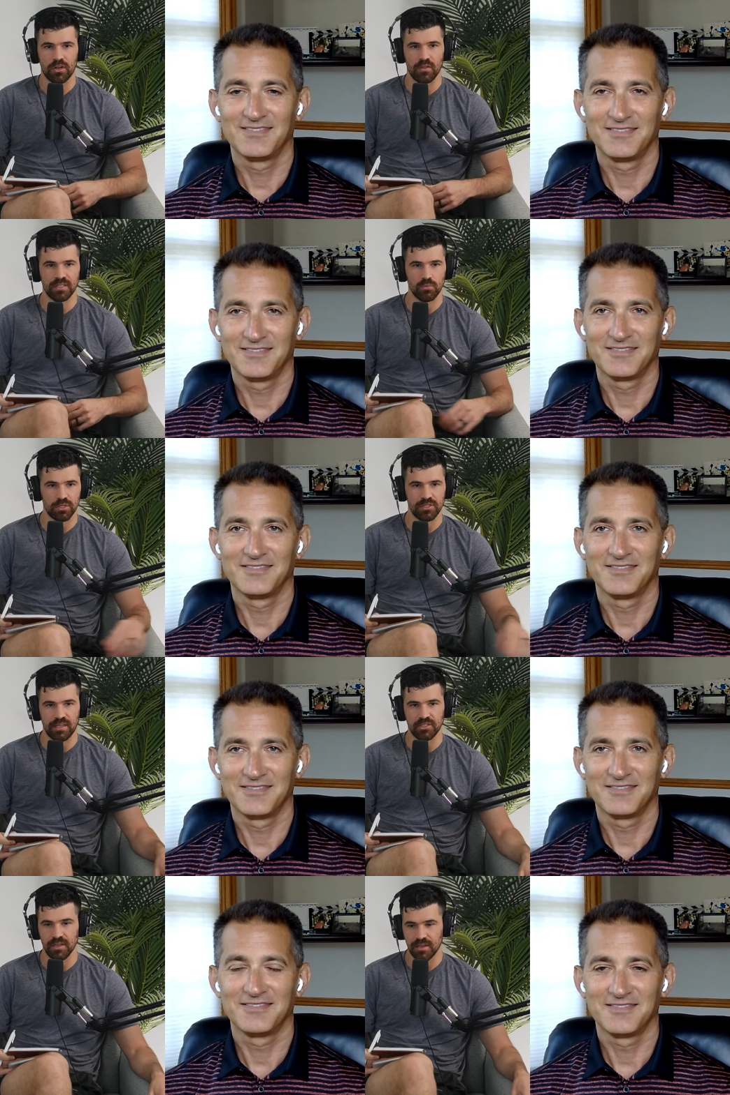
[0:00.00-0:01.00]
Speaker 1: call this
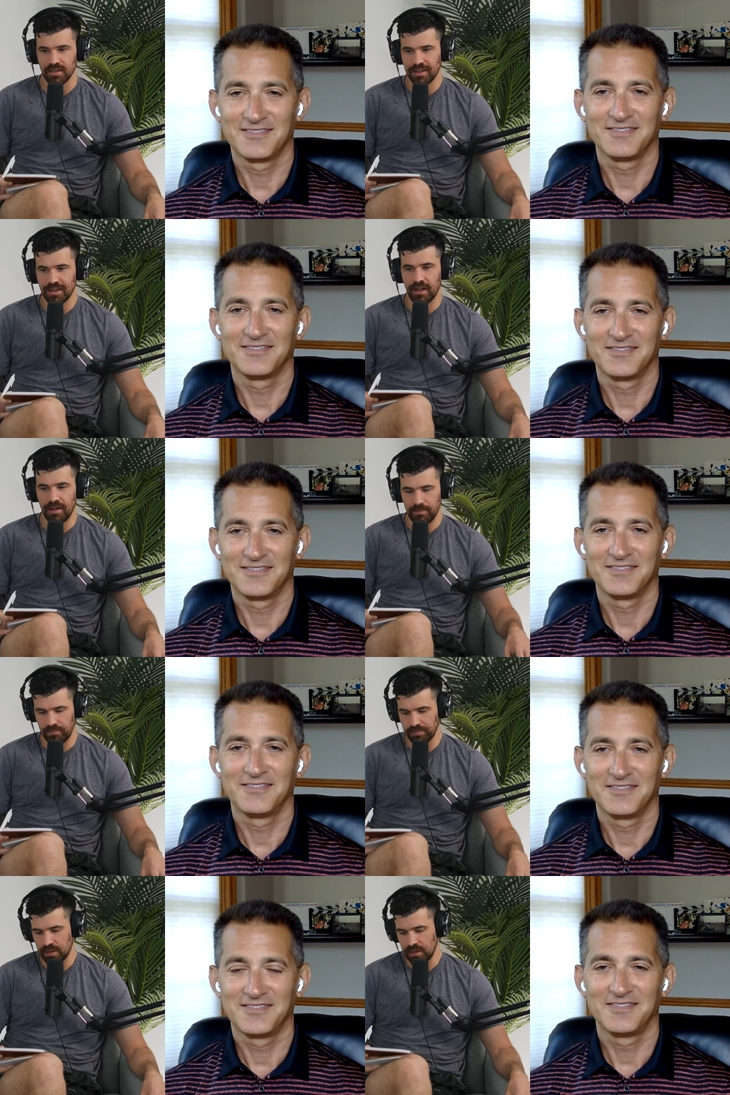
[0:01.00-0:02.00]
recession? How
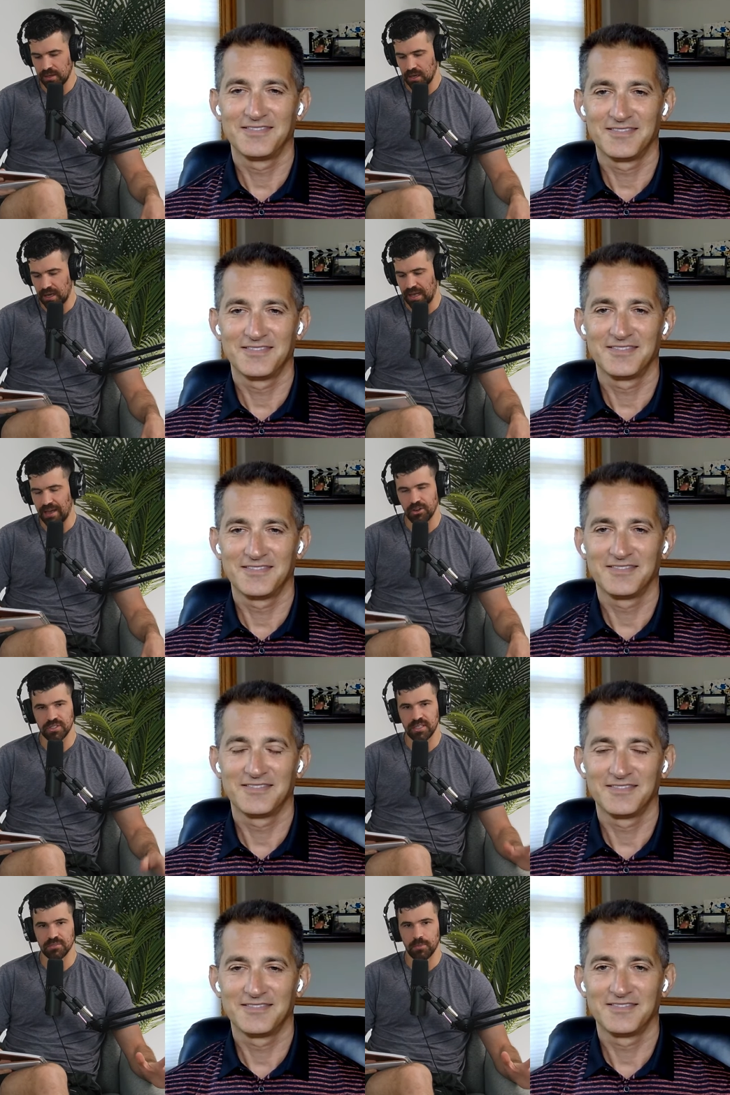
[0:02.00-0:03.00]
do you
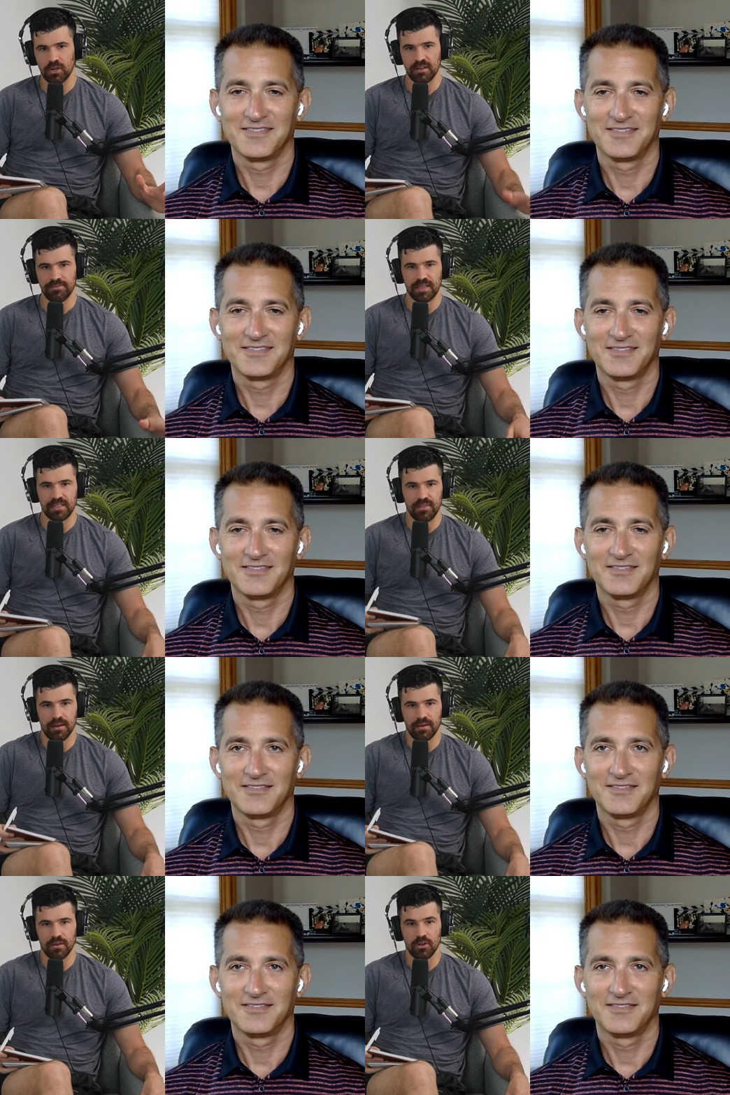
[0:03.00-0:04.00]
see this market affecting
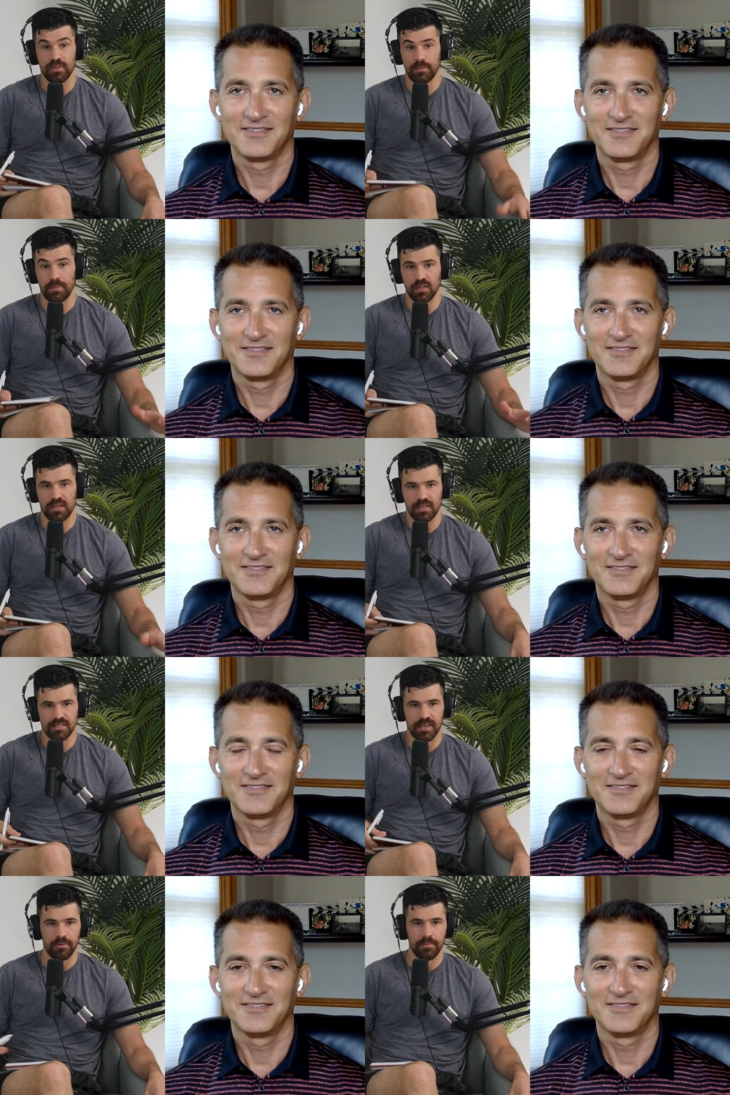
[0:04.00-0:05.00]
that, or the ability to
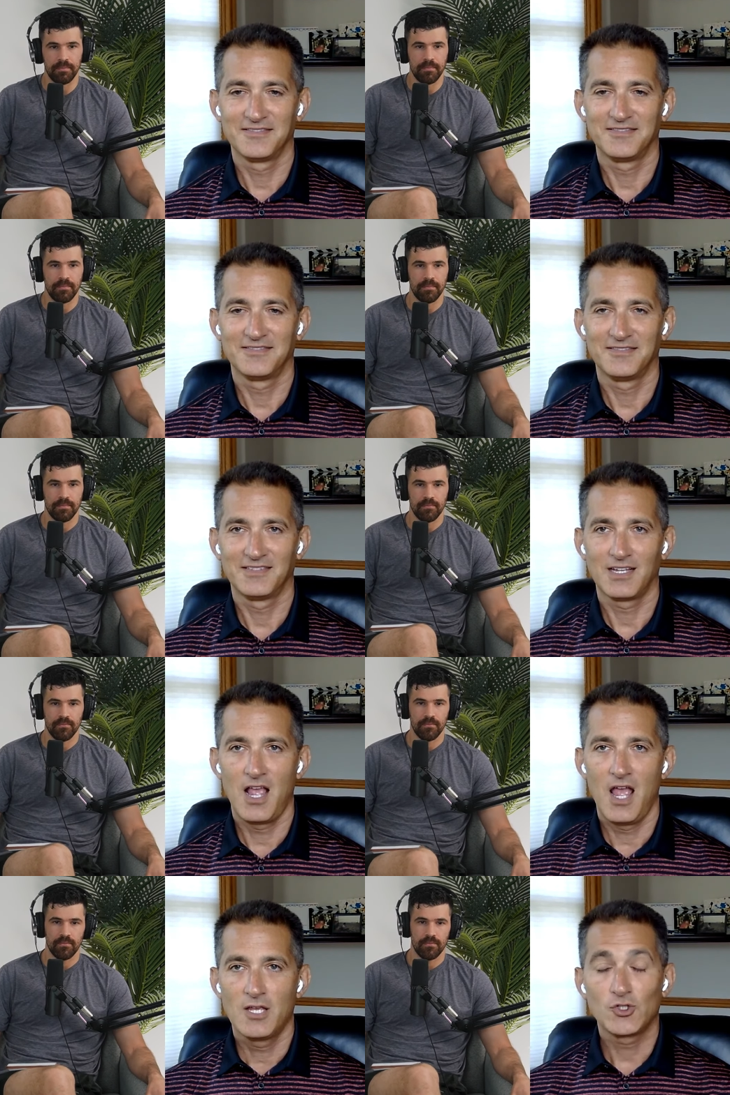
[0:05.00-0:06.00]
sell?
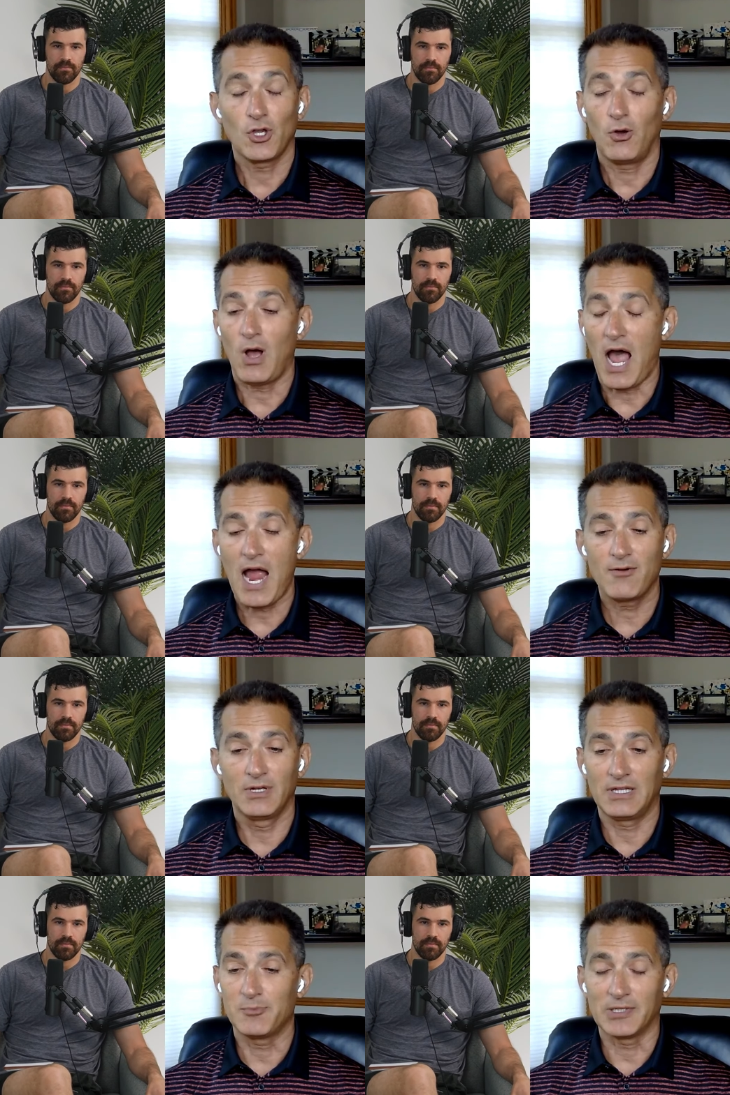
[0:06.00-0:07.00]
Speaker 2: So I
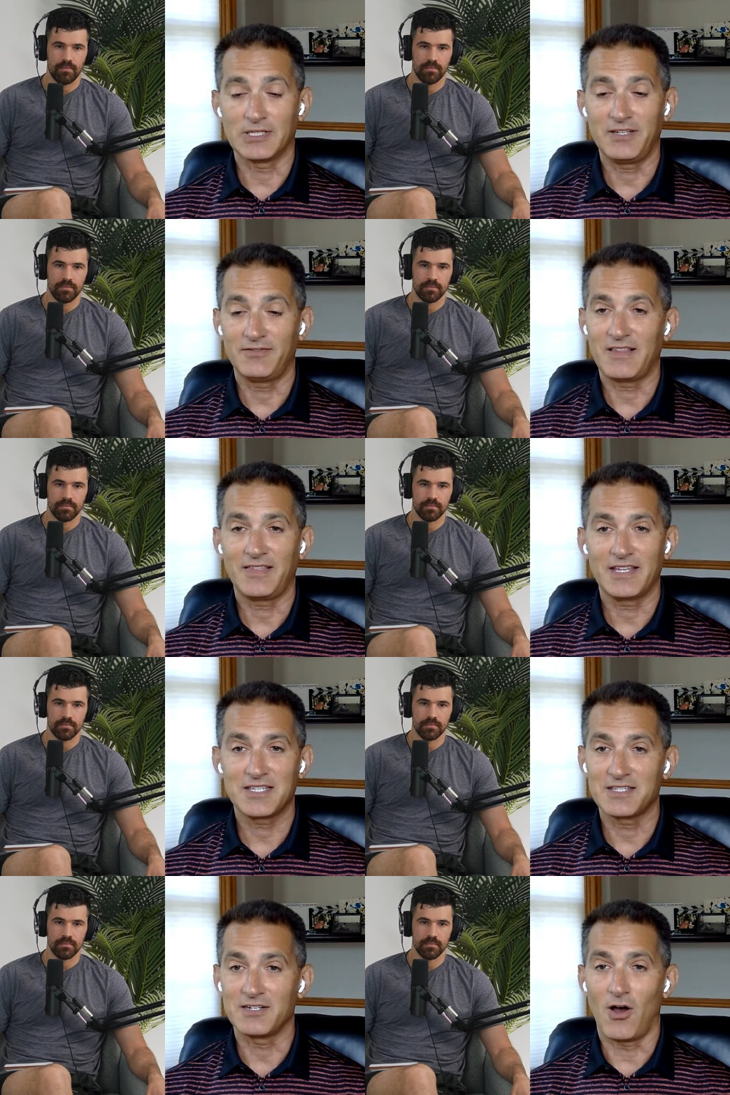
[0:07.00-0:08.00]
really believe that
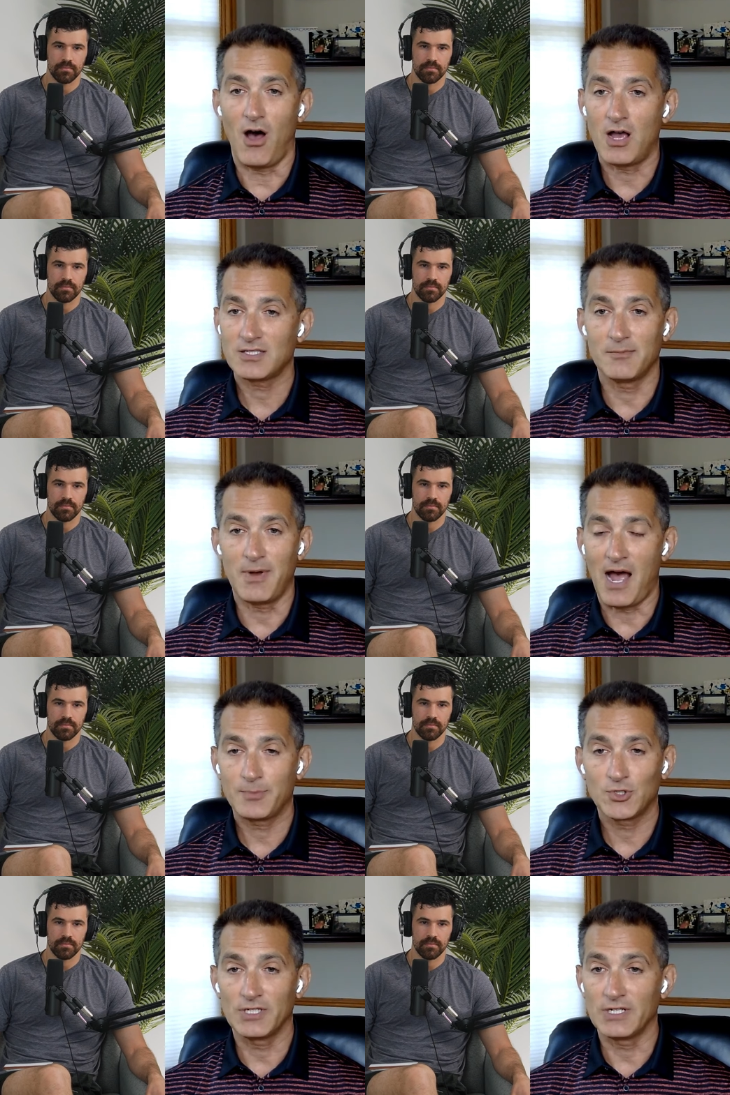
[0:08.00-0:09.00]
this is an awesome
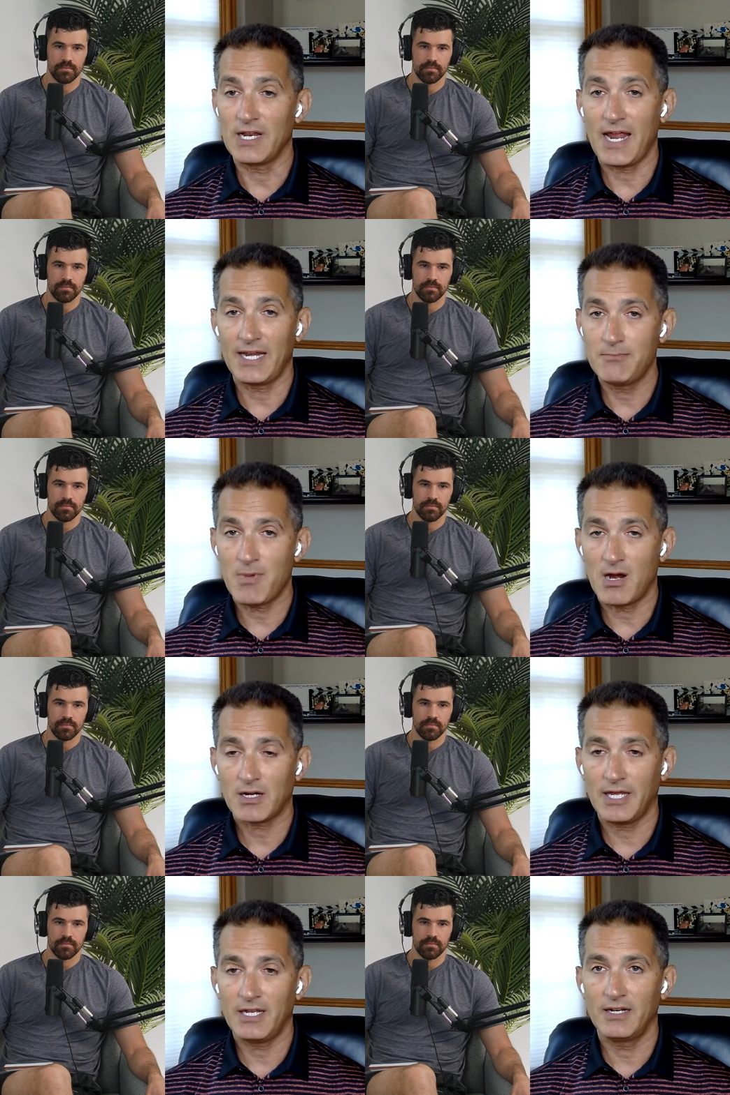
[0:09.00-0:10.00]
option in any
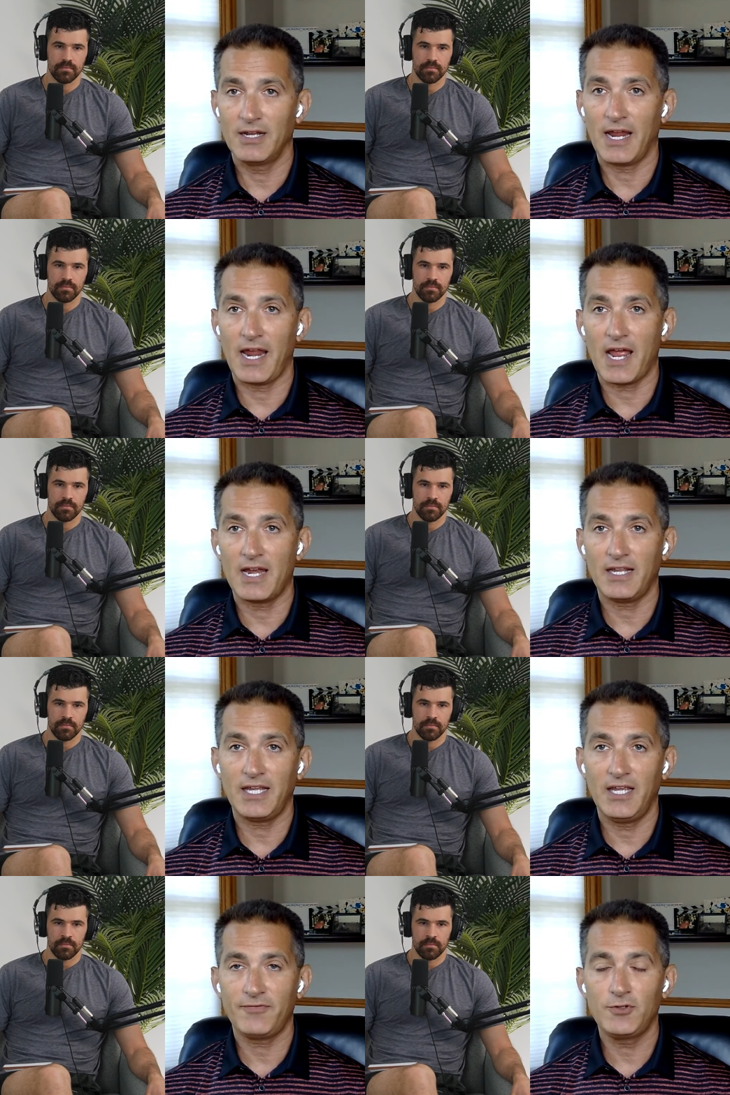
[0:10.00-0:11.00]
market. And
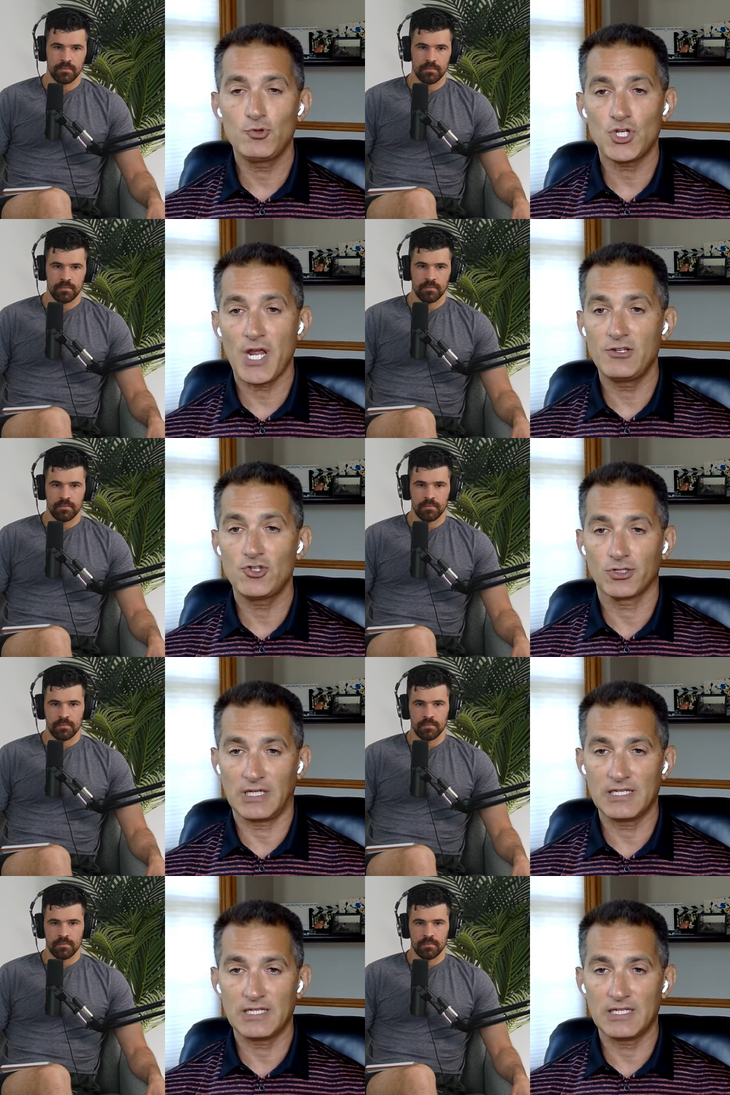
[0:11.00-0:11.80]
if you change your